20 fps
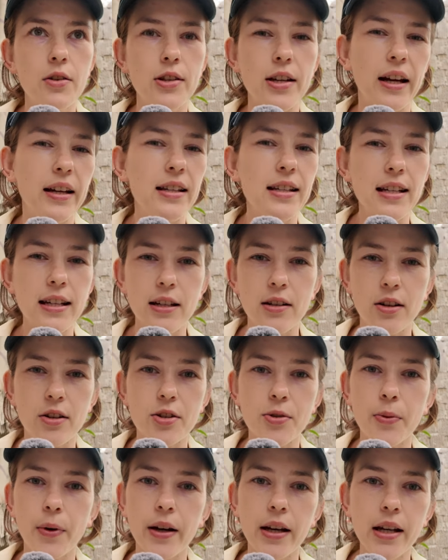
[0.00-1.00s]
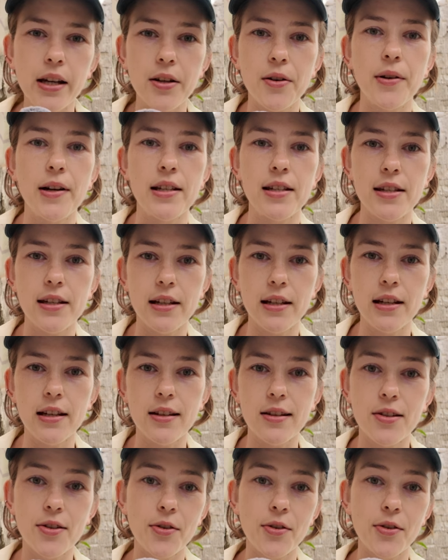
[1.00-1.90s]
19 or 20 USD.